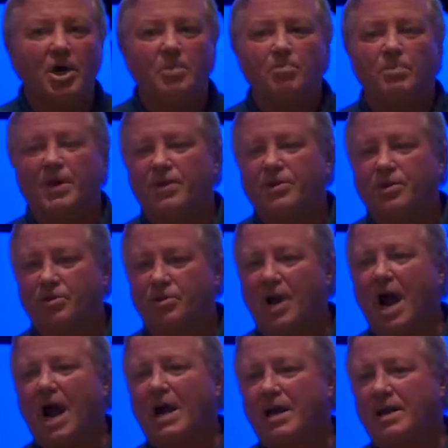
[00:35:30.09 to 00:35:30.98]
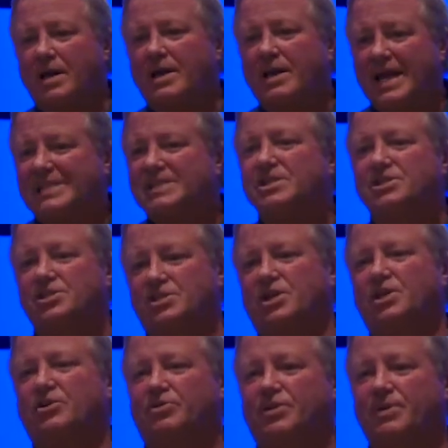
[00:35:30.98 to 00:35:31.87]
but they're not going to
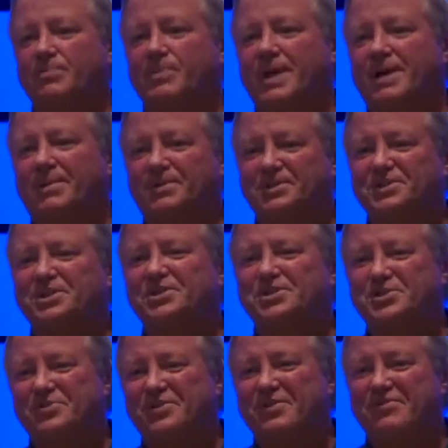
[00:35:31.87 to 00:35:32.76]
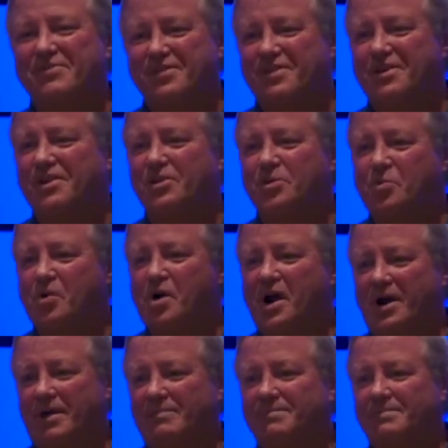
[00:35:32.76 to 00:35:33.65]
necessarily be able to do everything you
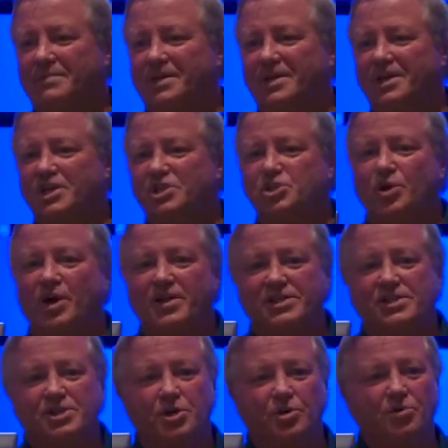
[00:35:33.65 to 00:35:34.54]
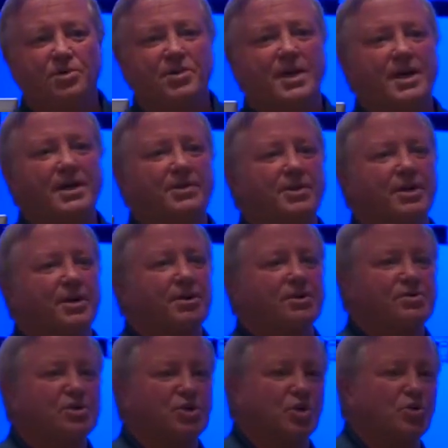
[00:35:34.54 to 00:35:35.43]
want. So I still think
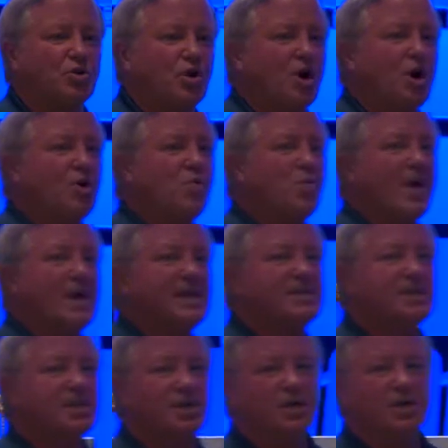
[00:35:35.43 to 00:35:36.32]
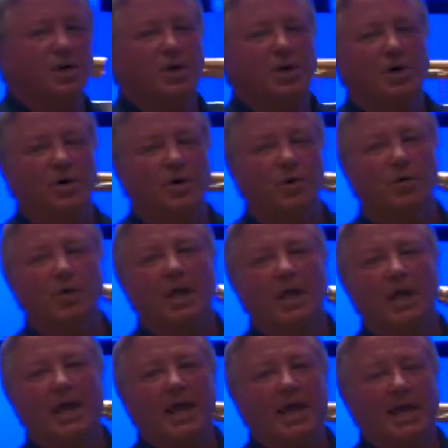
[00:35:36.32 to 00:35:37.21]
there's a long way to go
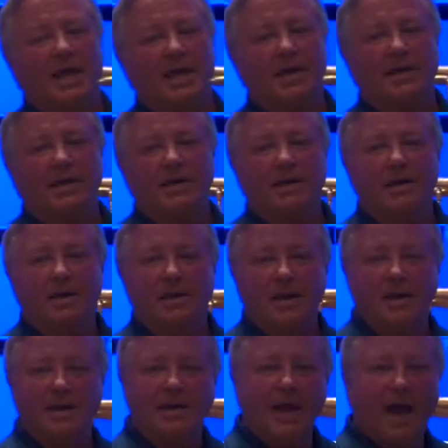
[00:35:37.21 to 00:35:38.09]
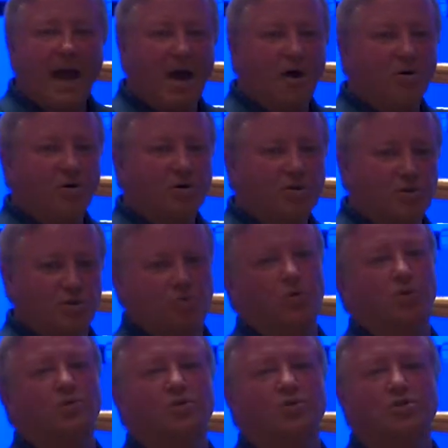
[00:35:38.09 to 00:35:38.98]
in, in how
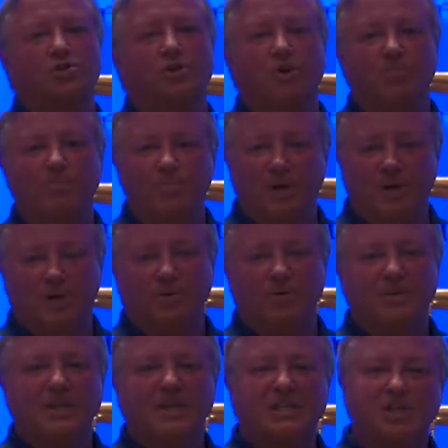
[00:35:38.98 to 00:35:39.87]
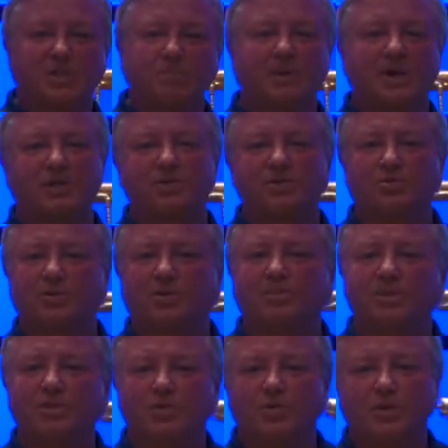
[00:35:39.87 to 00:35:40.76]
controllers are built, especially
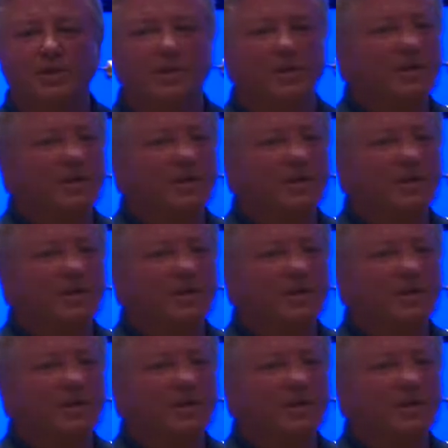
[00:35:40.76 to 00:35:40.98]
between the